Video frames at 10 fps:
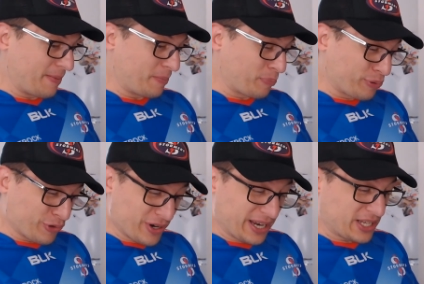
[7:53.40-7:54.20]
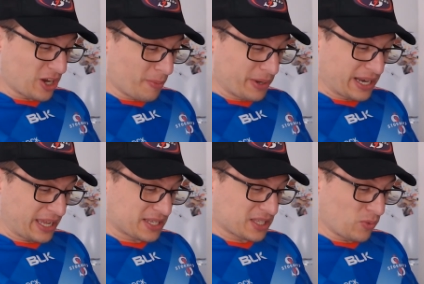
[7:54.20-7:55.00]
Pretty dominant
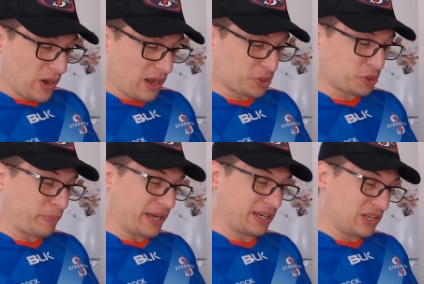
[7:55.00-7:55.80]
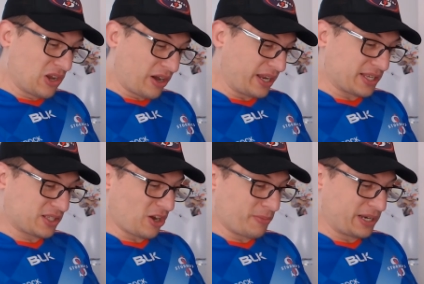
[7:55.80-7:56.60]
against the Welsh, but not as
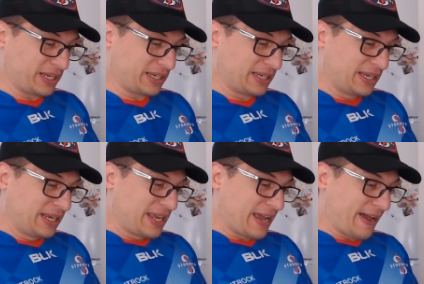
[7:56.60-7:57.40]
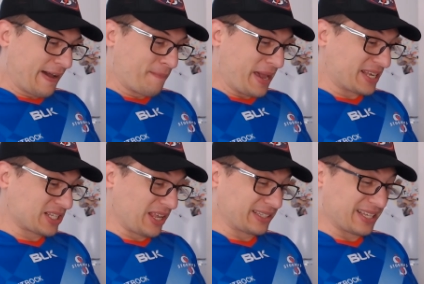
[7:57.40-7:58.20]
dominant
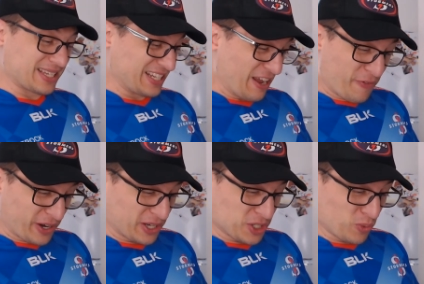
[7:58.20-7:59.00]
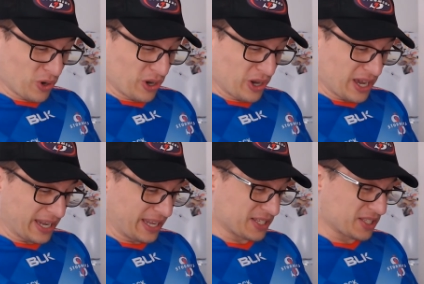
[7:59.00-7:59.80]
as like the South Africans were against the